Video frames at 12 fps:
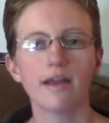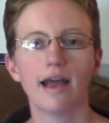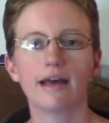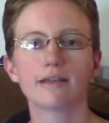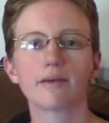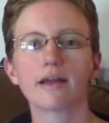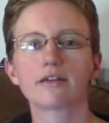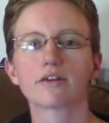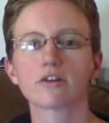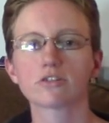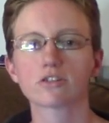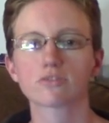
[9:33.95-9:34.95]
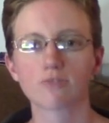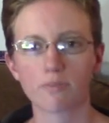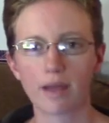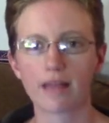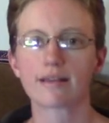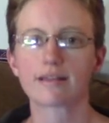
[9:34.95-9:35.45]
Anyway, and her just
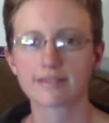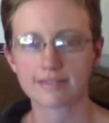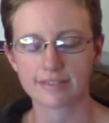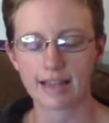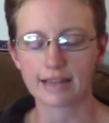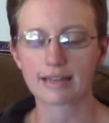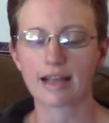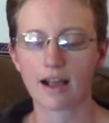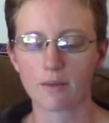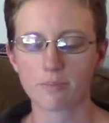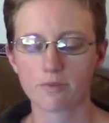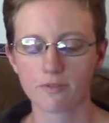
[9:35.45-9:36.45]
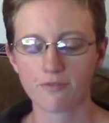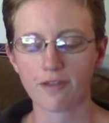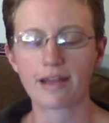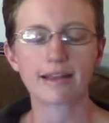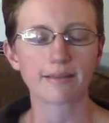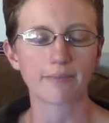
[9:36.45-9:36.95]
rebellion, standing up,
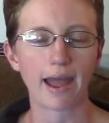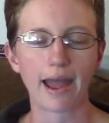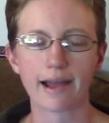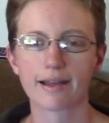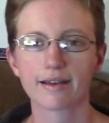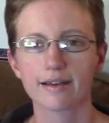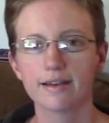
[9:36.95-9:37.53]
fighting back,